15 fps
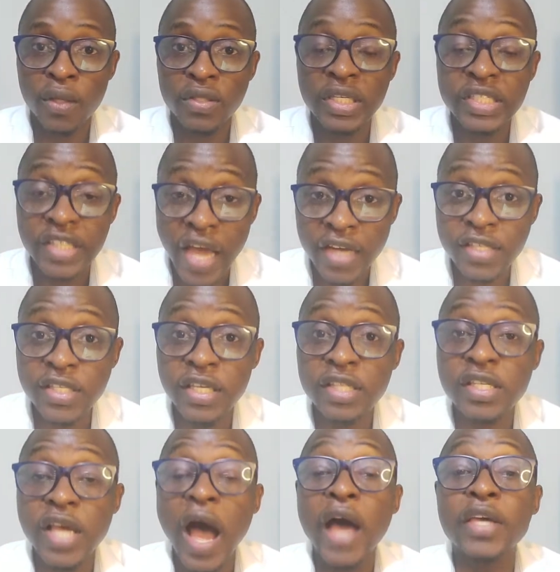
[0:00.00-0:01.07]
The
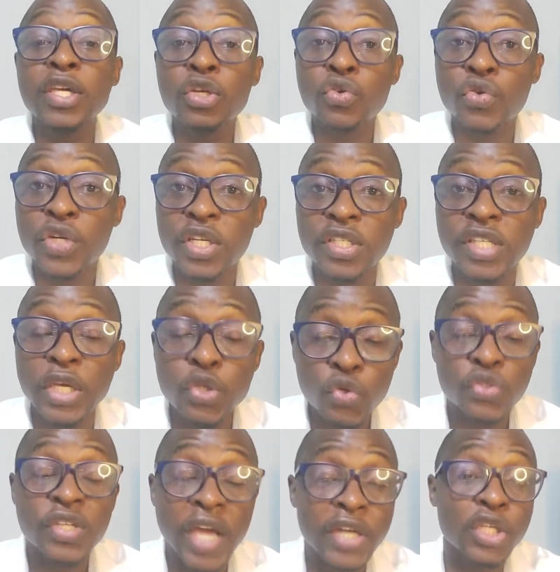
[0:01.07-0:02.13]
taxes are increased. They
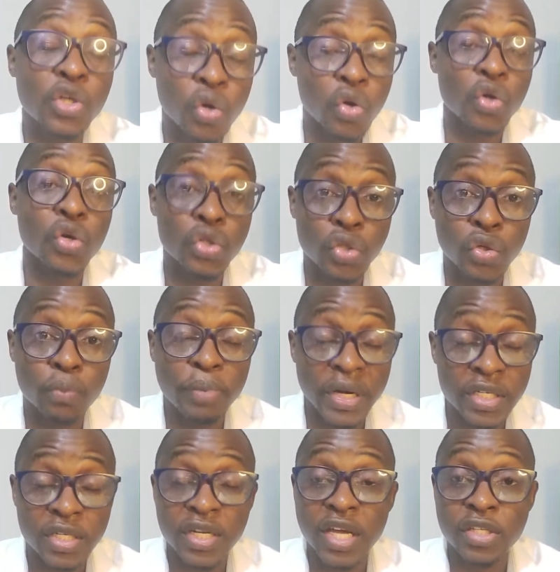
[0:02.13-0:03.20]
use their neo-colonial
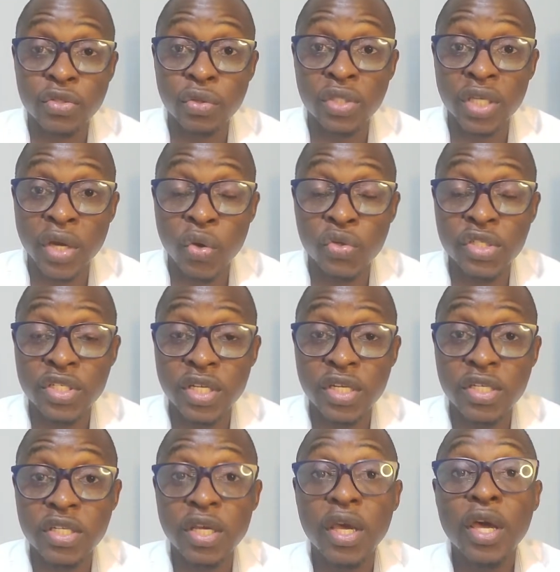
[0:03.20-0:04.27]
partners on the
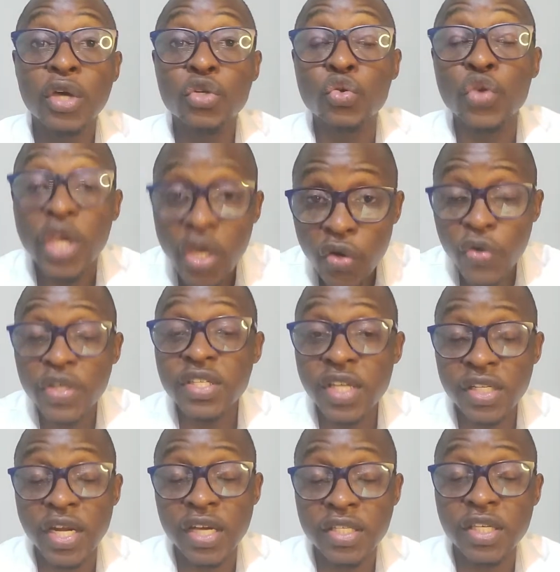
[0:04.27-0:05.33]
continent to increase the
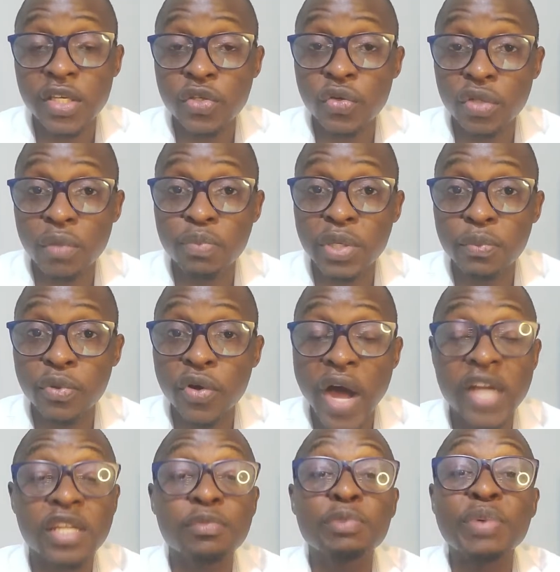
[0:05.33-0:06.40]
taxes on the people.
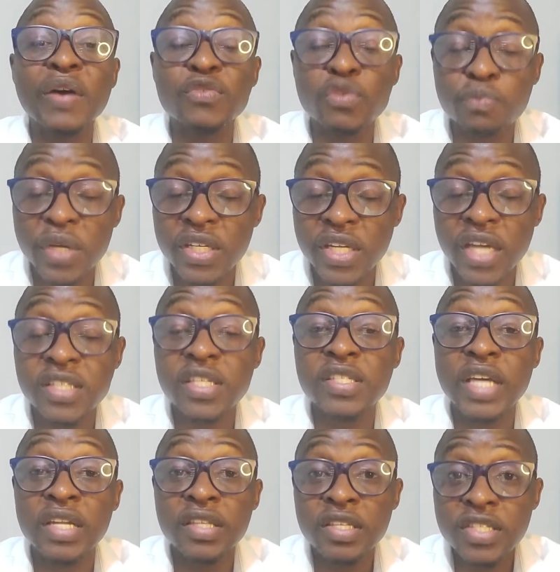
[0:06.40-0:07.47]
And the people have to pay taxes.
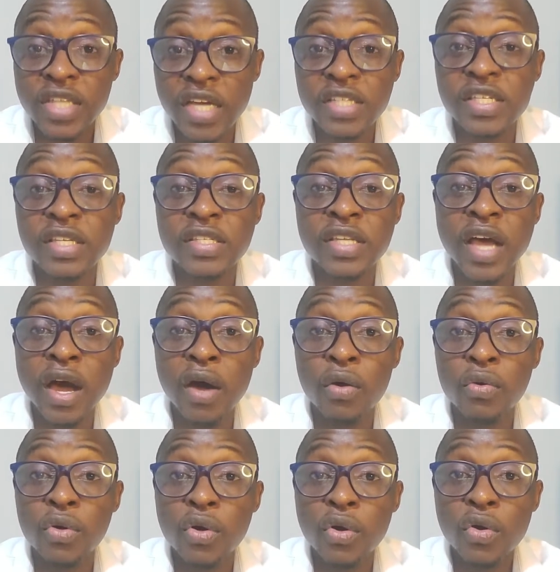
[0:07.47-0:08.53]
And these taxes now,
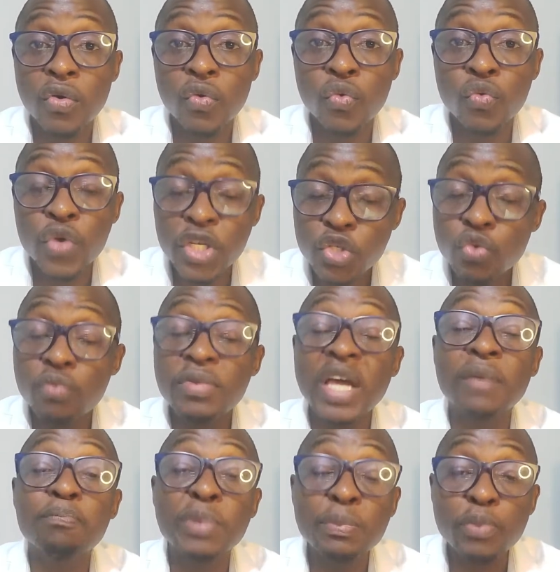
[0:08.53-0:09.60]
which will
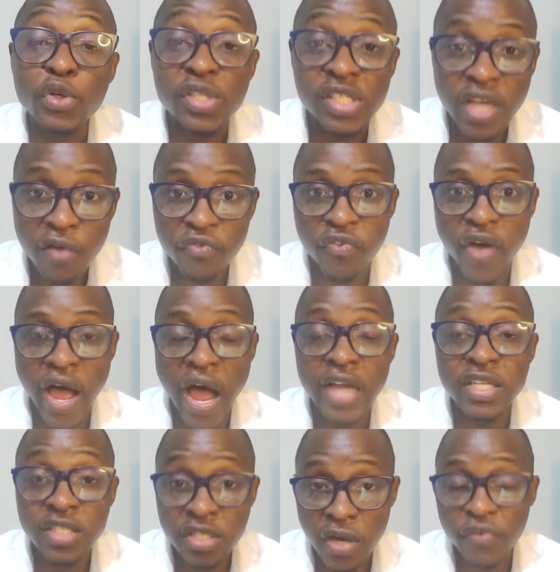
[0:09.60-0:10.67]
make people suffer
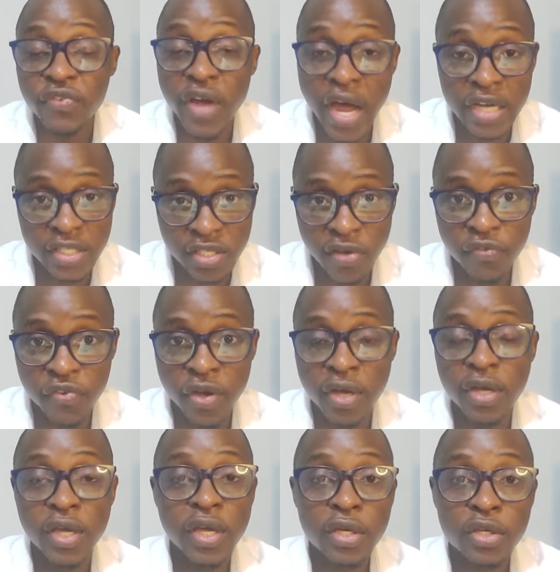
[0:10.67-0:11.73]
and suffer and suffer
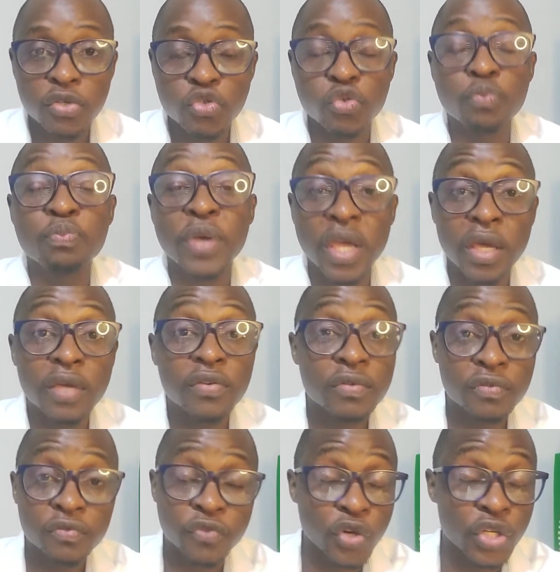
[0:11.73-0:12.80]
to pay
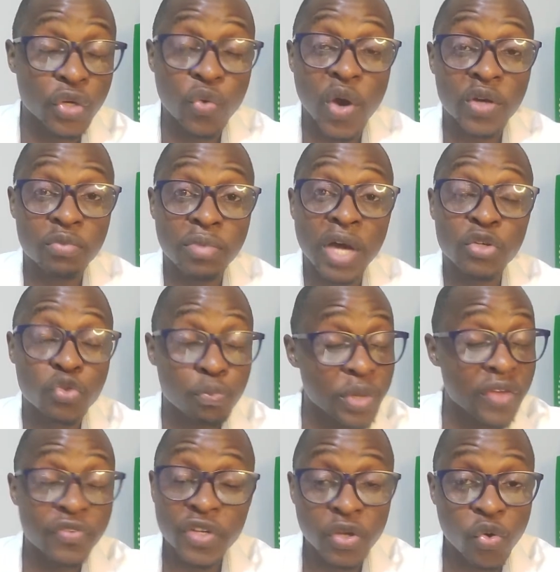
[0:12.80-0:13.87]
for the World Bank, to
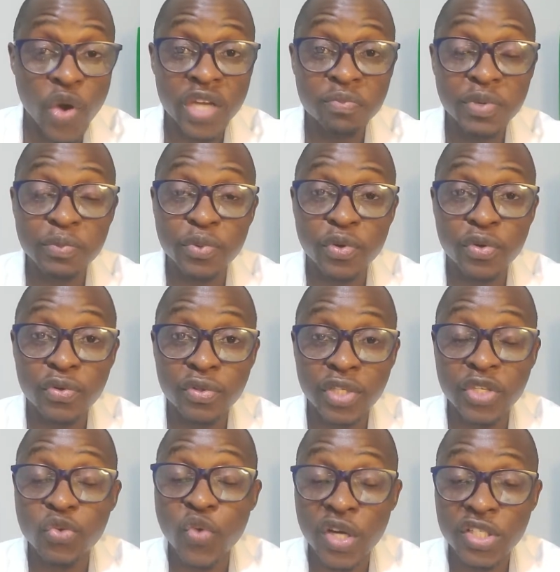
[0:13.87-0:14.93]
pay for the white people
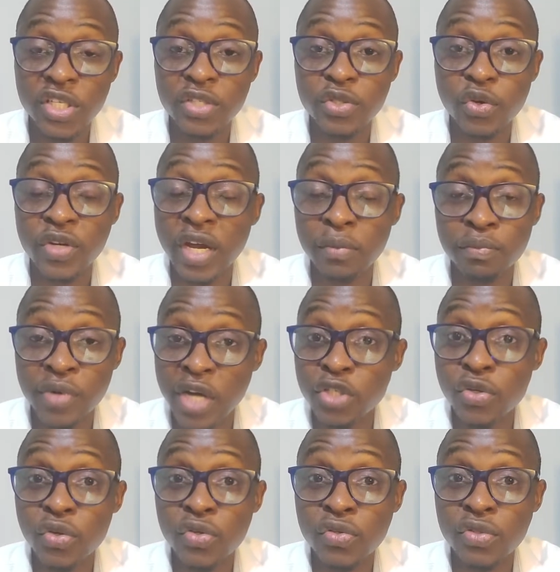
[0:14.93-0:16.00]
in Washington and
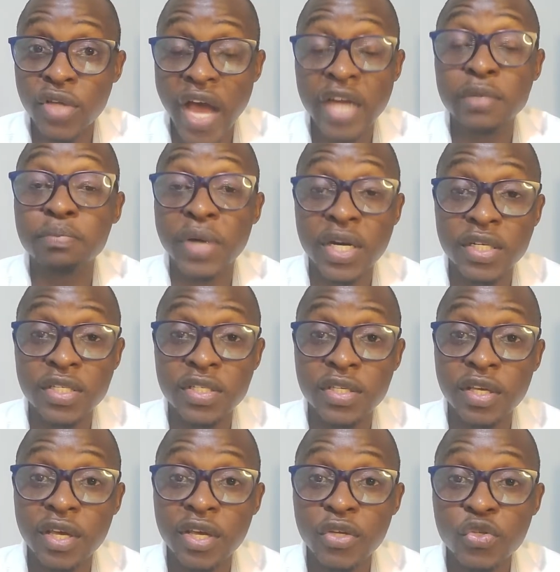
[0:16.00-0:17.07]
Brussels and Paris
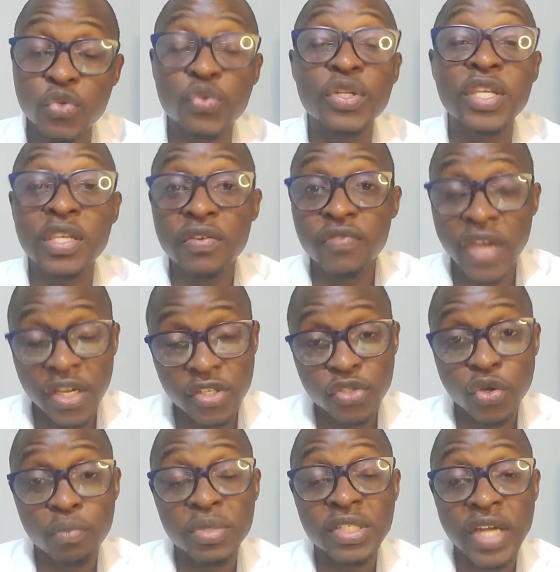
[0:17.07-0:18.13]
to live
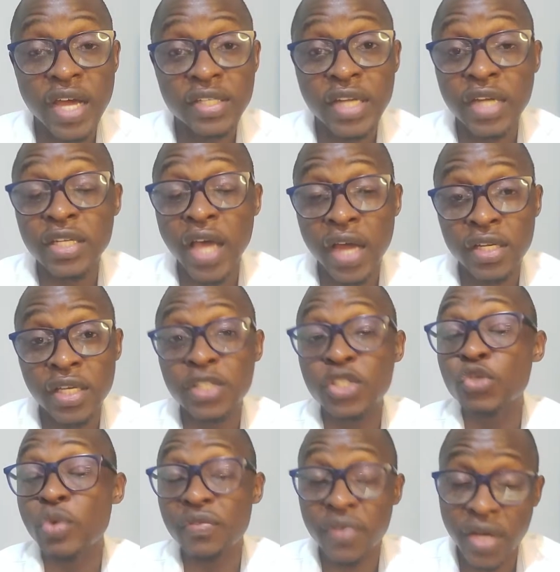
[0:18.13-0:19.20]
exorbitant and
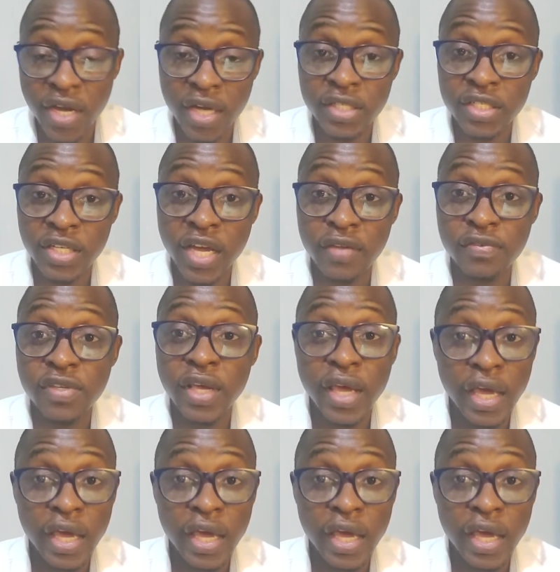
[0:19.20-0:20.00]
extravagant lives.